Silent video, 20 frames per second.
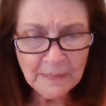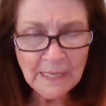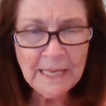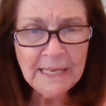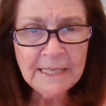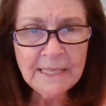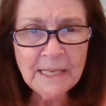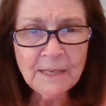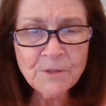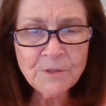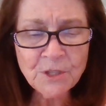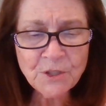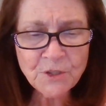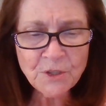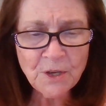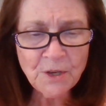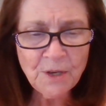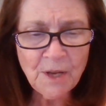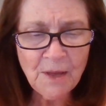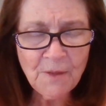He gives
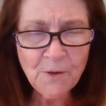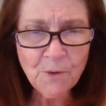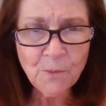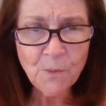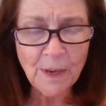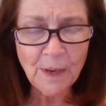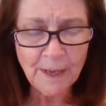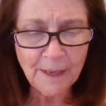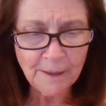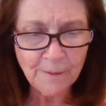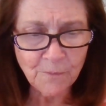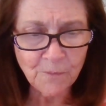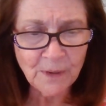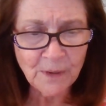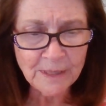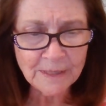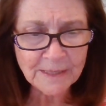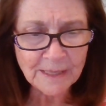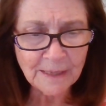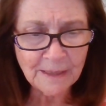us another way,
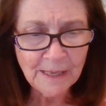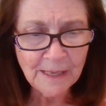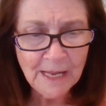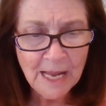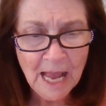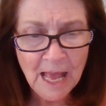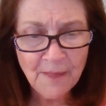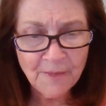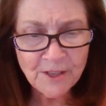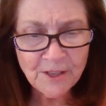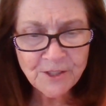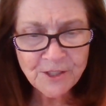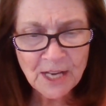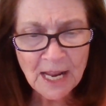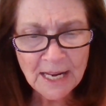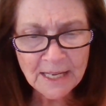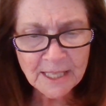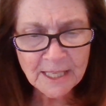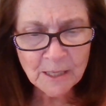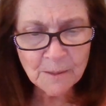reason. The
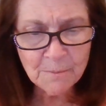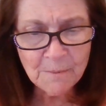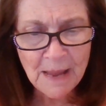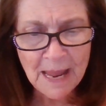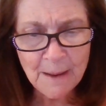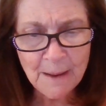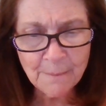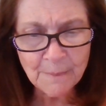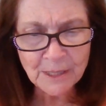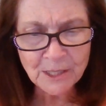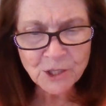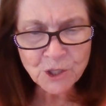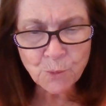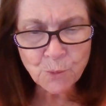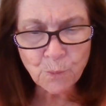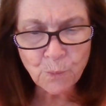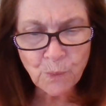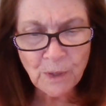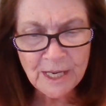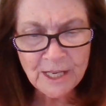Ten Commandments
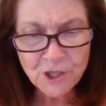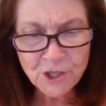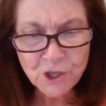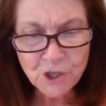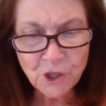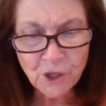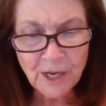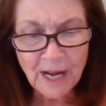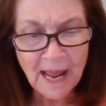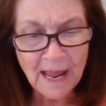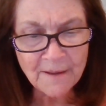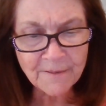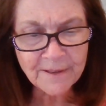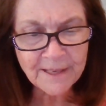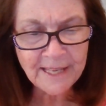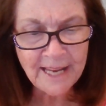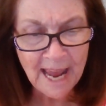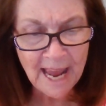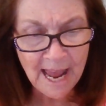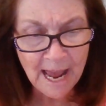we should have
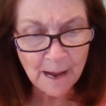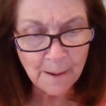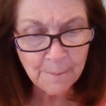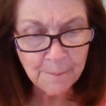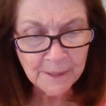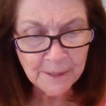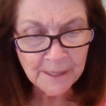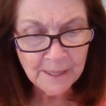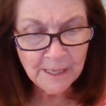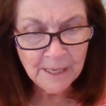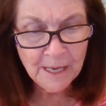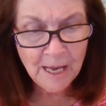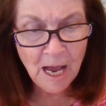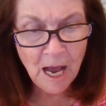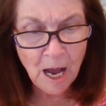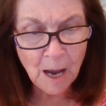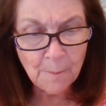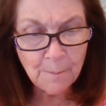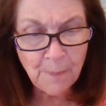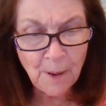kept
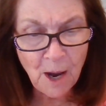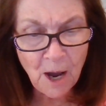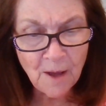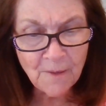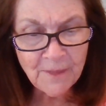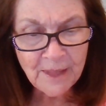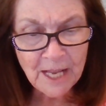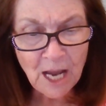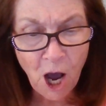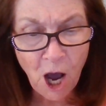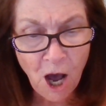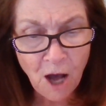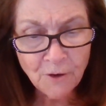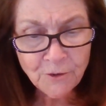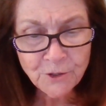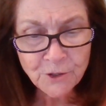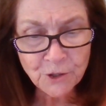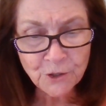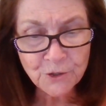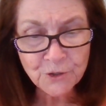Upon the
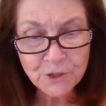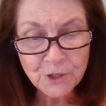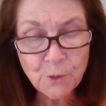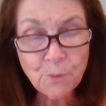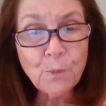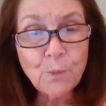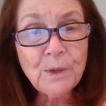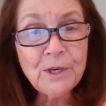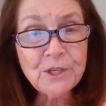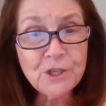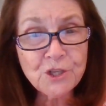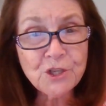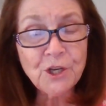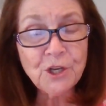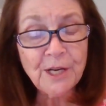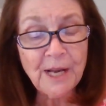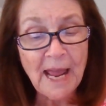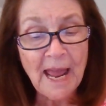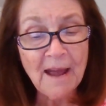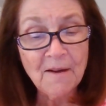altars we
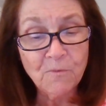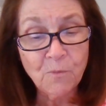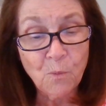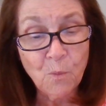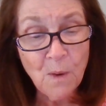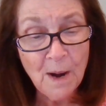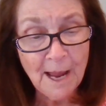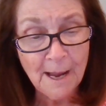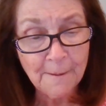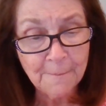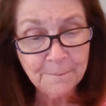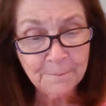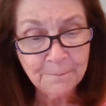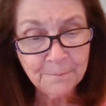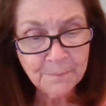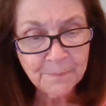should have wept.